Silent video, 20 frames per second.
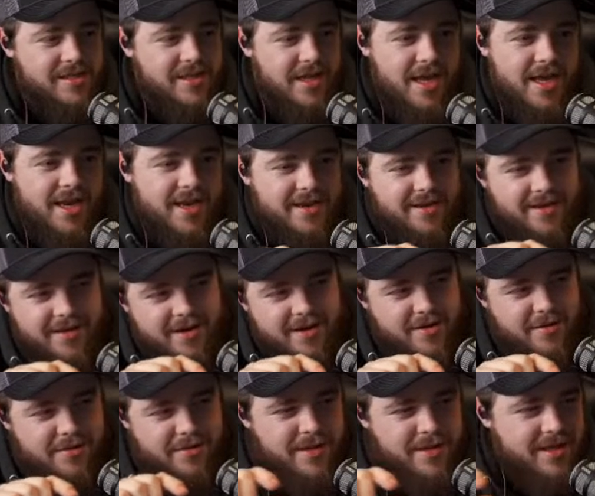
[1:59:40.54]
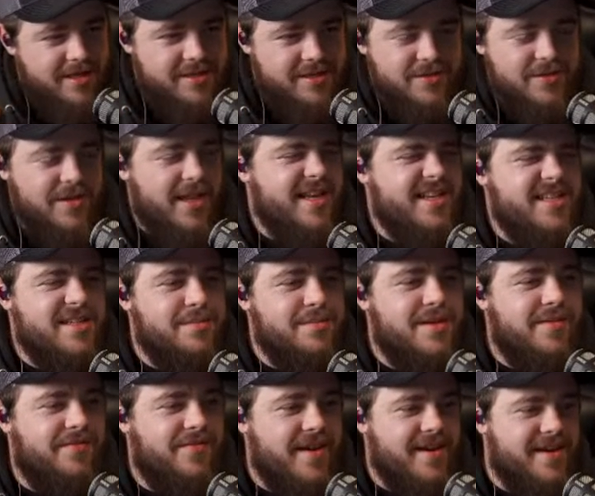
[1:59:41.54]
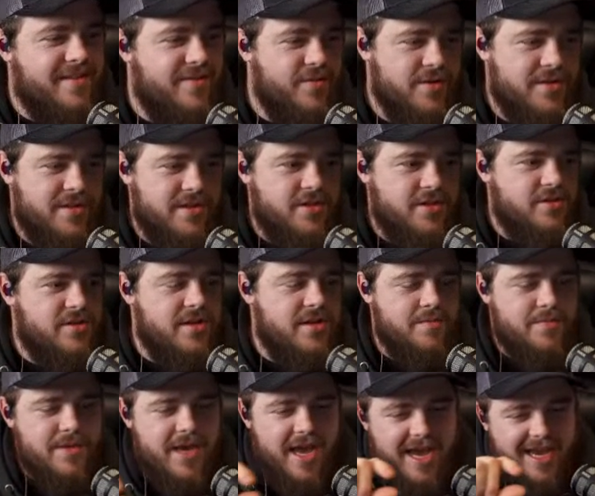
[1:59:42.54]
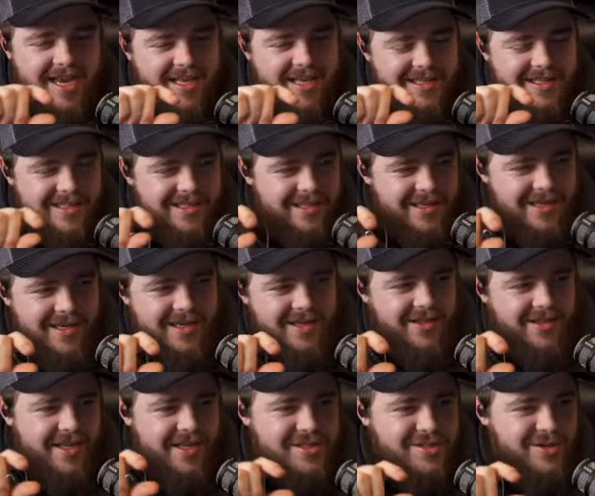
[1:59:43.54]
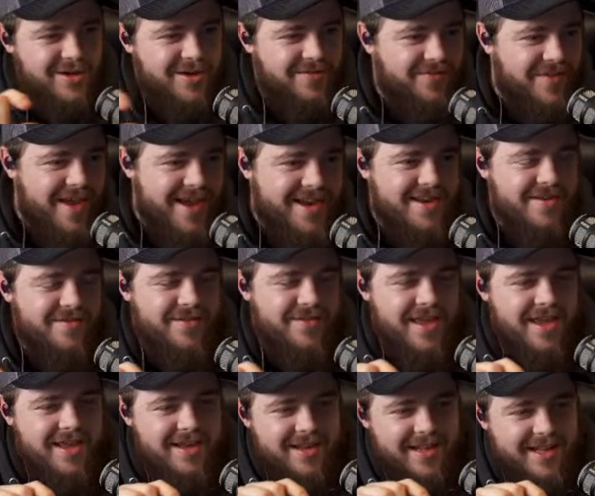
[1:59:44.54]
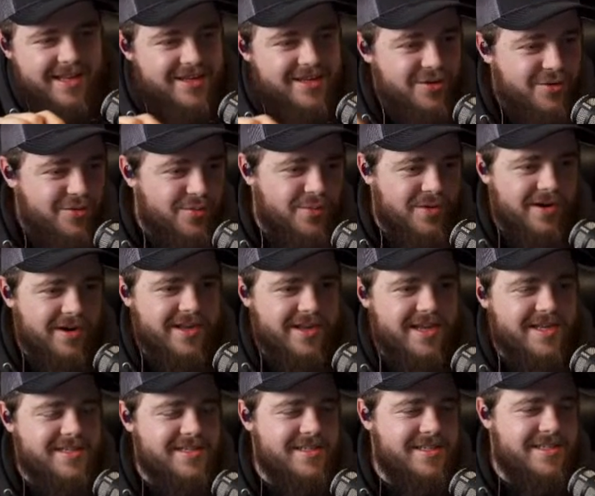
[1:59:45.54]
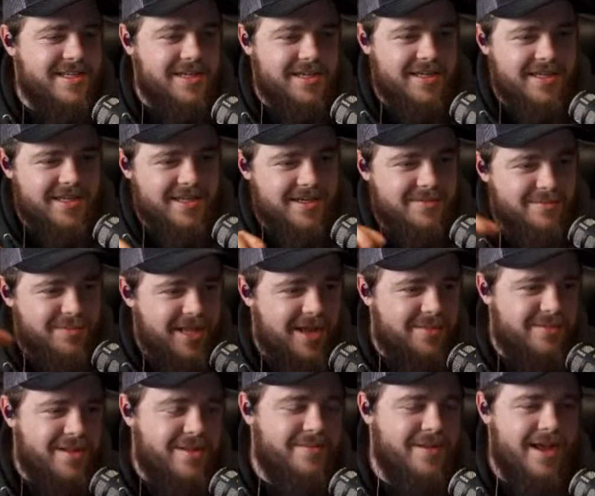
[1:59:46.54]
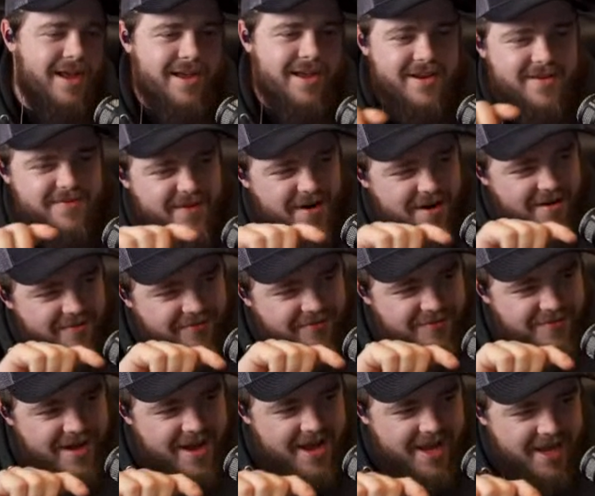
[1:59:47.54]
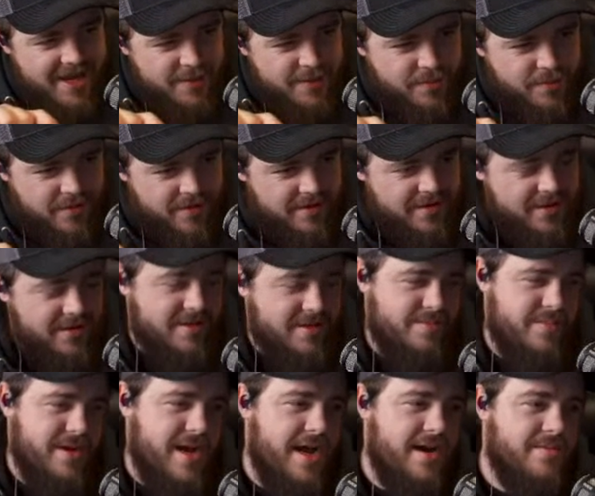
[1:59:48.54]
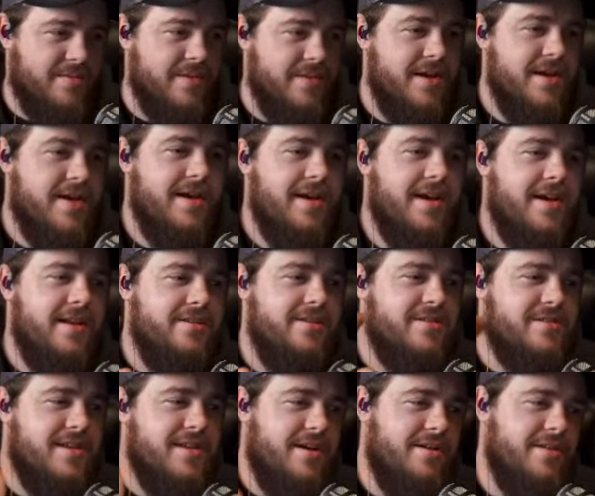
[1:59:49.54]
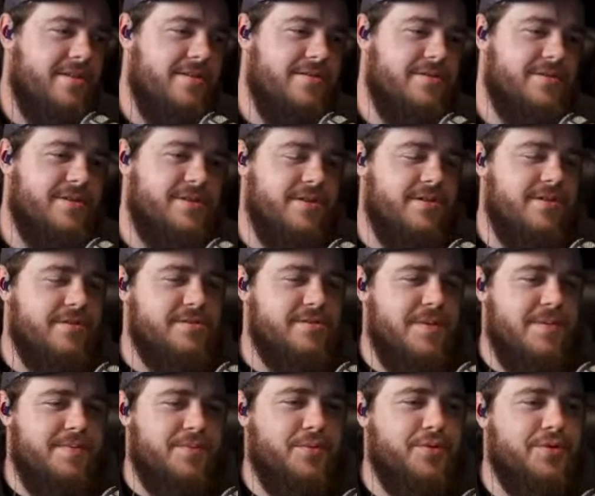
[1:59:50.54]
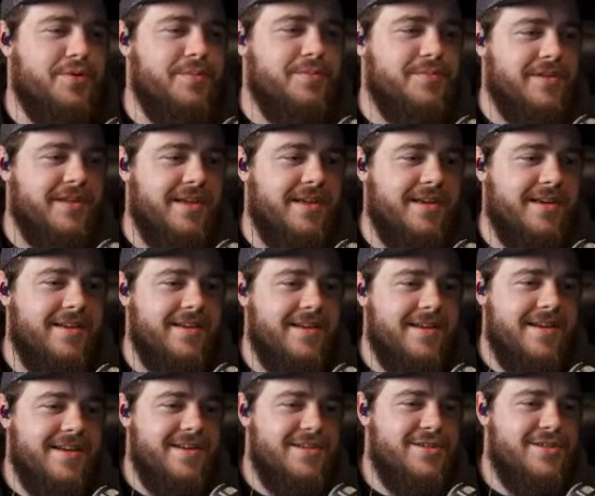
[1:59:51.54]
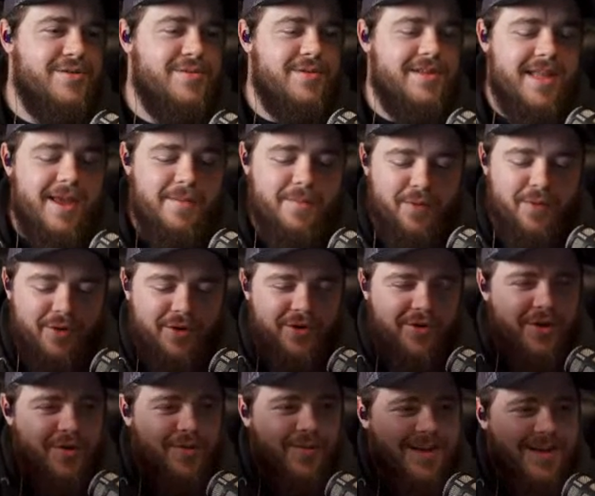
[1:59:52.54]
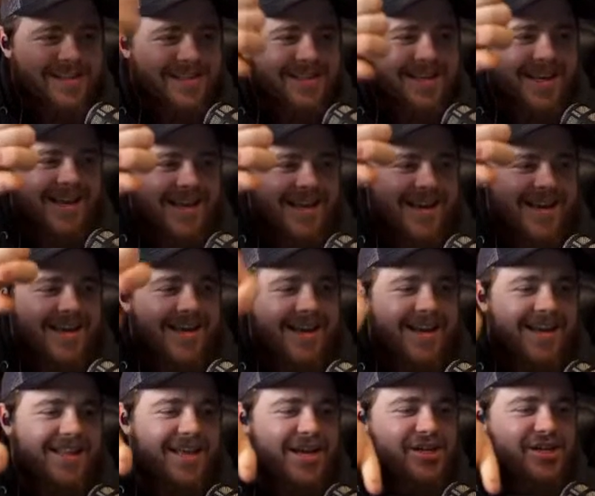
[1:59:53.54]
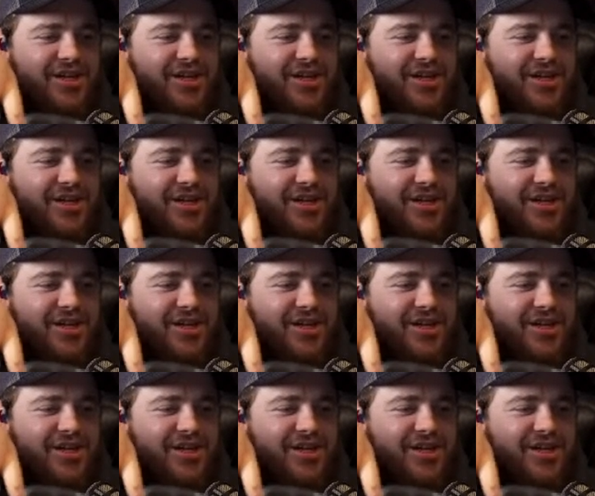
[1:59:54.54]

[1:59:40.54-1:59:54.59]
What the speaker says: like, these, like some defective ones that you sent back, and these are defective. They don't work as intended. Blah blah blah, in very fine print at the bottom. and you sell those to those people who complain. So when they pour their whiskey in it, that